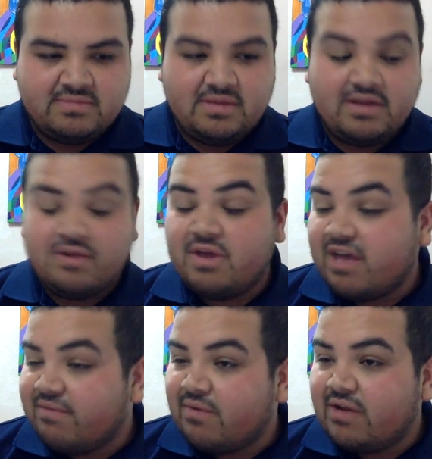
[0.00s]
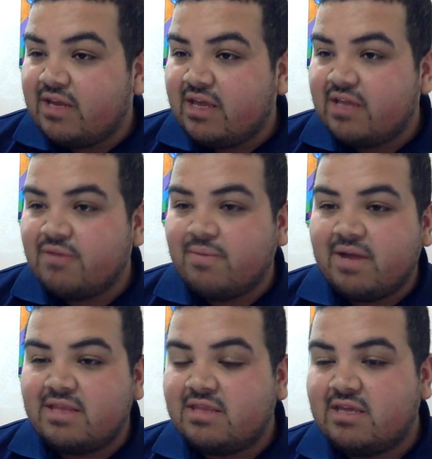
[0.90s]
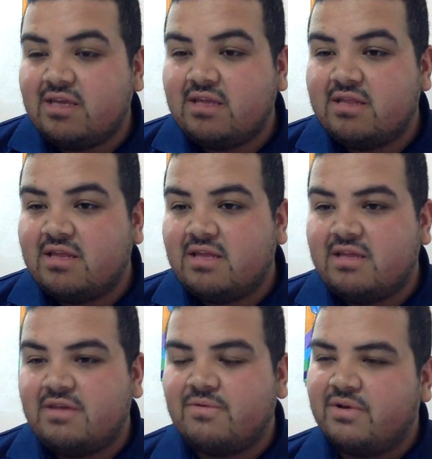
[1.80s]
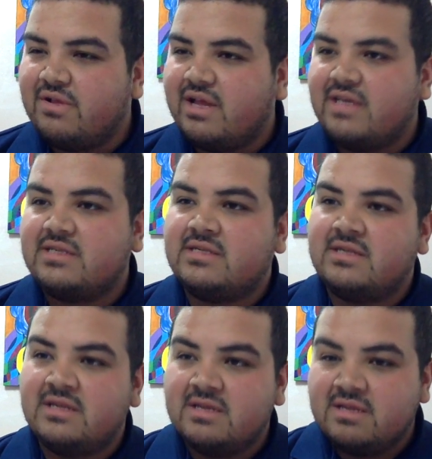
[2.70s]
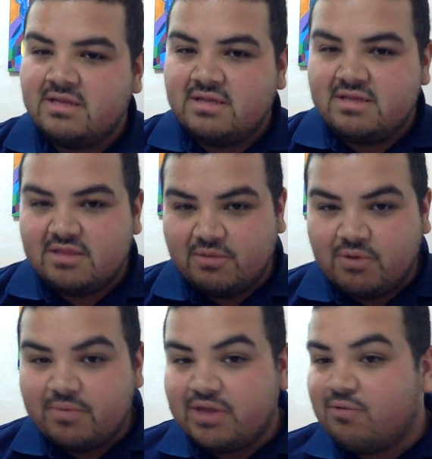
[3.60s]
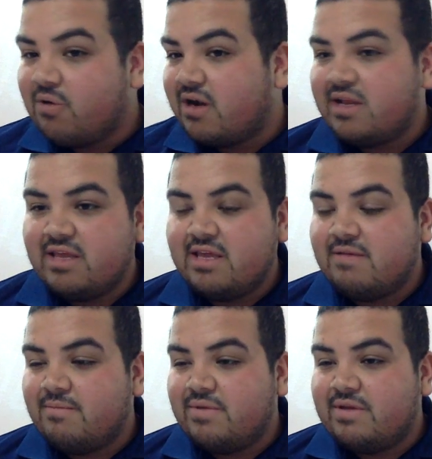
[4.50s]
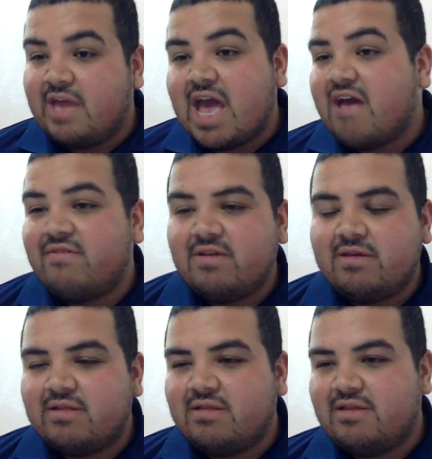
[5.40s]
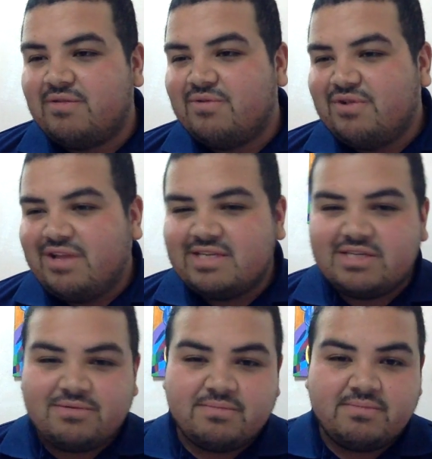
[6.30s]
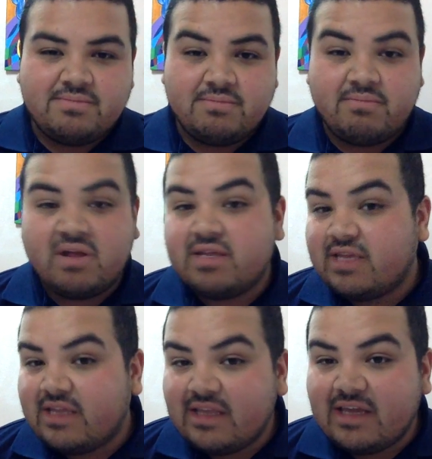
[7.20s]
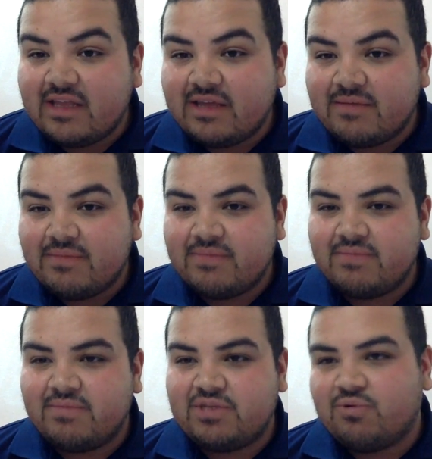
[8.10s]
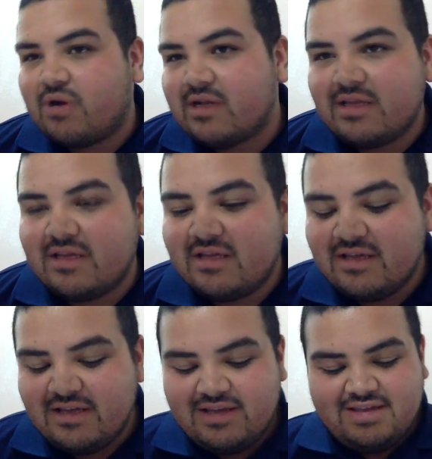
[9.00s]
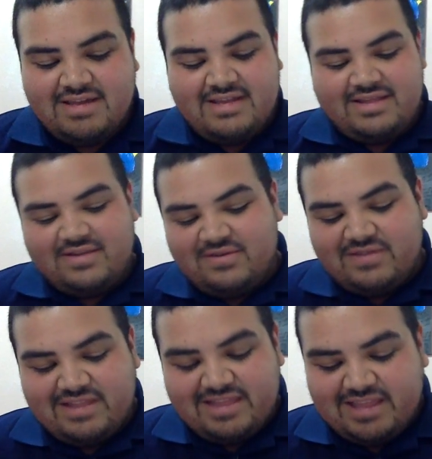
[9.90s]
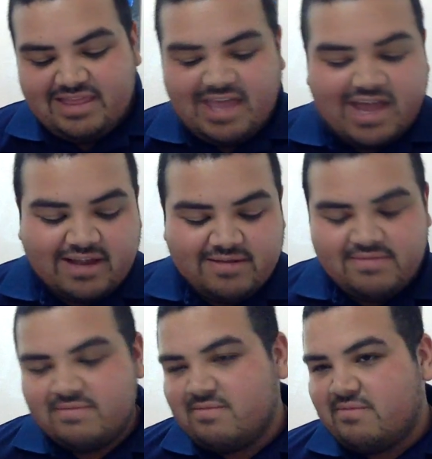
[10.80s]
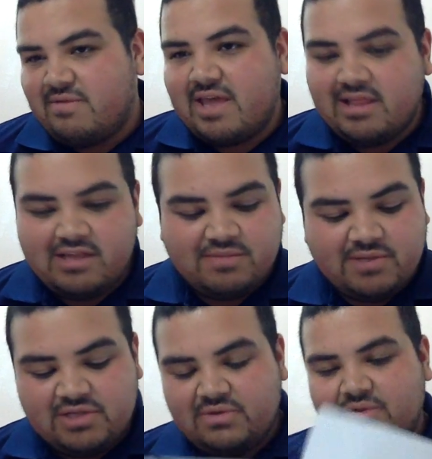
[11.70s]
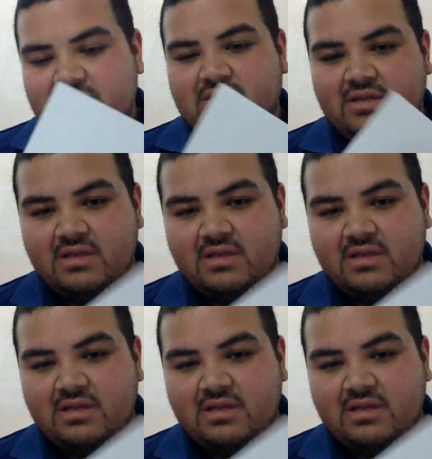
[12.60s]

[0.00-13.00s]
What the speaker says: you have money and you're buying things and you realize the moment you wanted it, but you have it, you realize you probably didn't need it, but you wanted it. So, and what that leads me to is